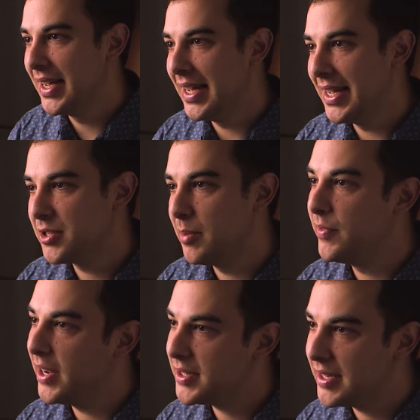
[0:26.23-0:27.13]
Uh, so I moved
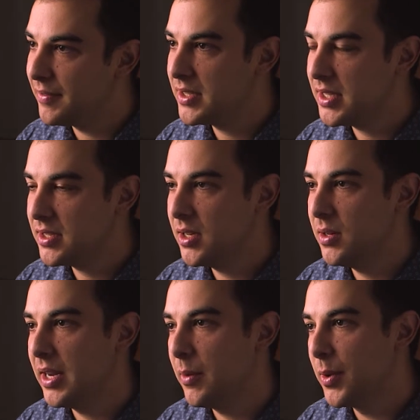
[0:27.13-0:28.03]
out to San Francisco
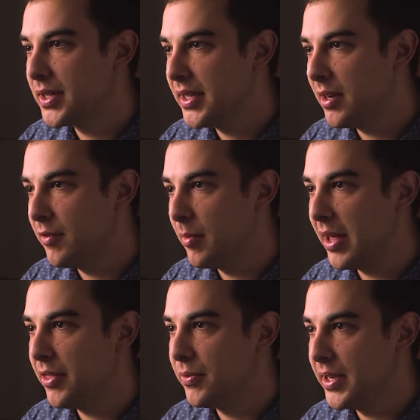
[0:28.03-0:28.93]
and I worked there for
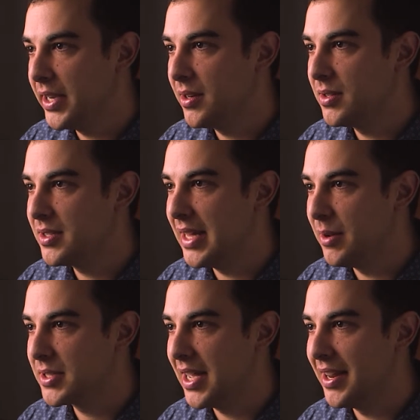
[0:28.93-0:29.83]
about three years. And that
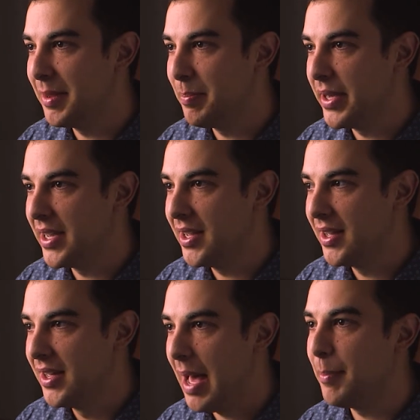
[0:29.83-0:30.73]
was kind of the big
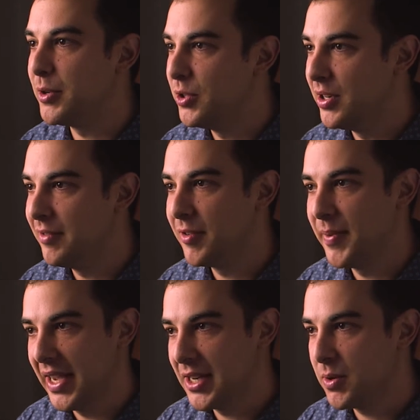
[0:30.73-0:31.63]
opportunity for me.
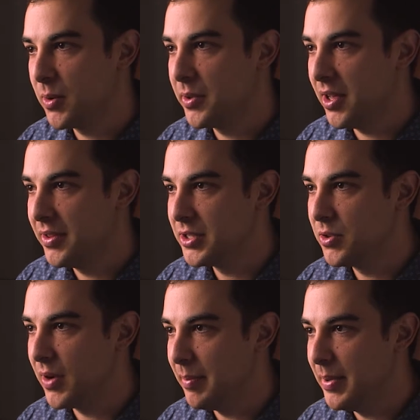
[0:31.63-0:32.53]
I got to work with all these
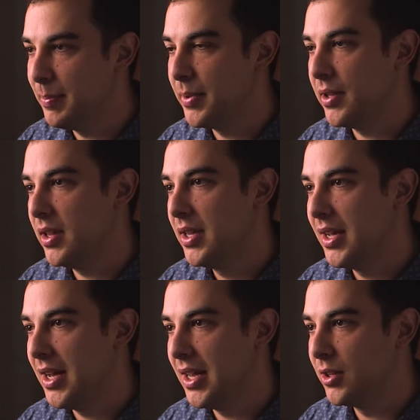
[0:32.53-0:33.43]
great people,
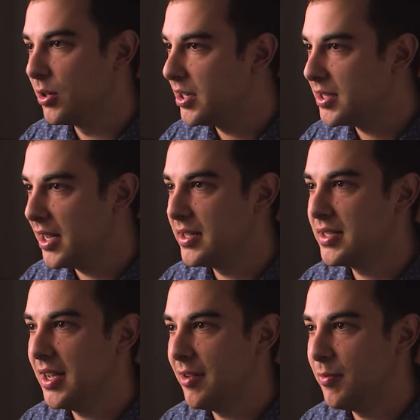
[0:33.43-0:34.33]
uh, learn a ton of
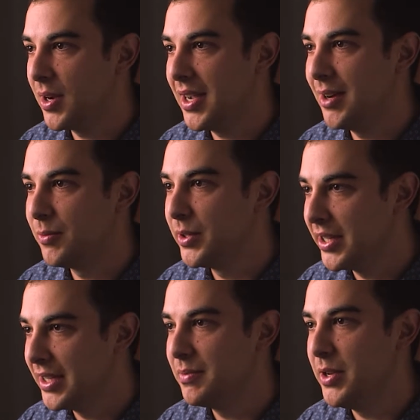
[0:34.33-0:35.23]
stuff, work on a
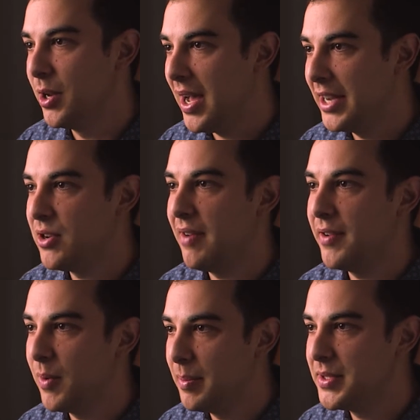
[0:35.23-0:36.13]
really you know, high traffic
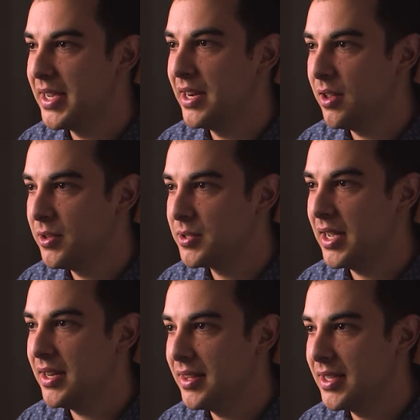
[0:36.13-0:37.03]
website, all those
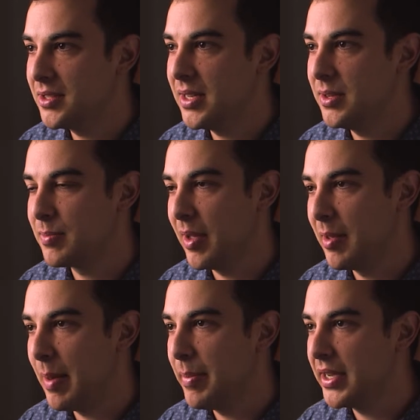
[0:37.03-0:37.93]
kind of things. that was probably
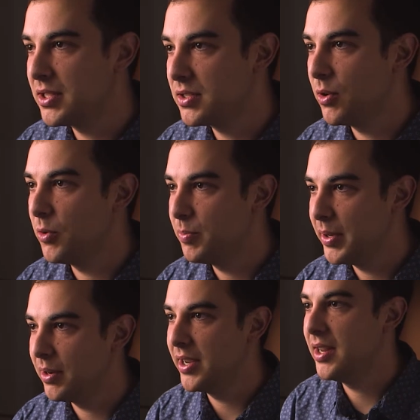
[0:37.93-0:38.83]
my biggest growth
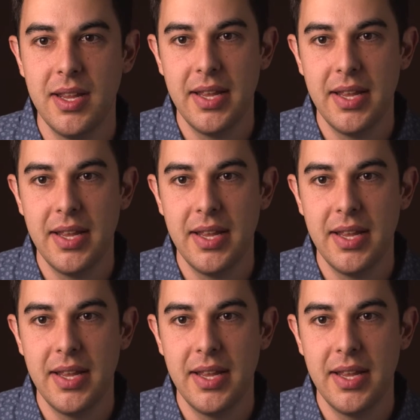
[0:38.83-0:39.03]
period.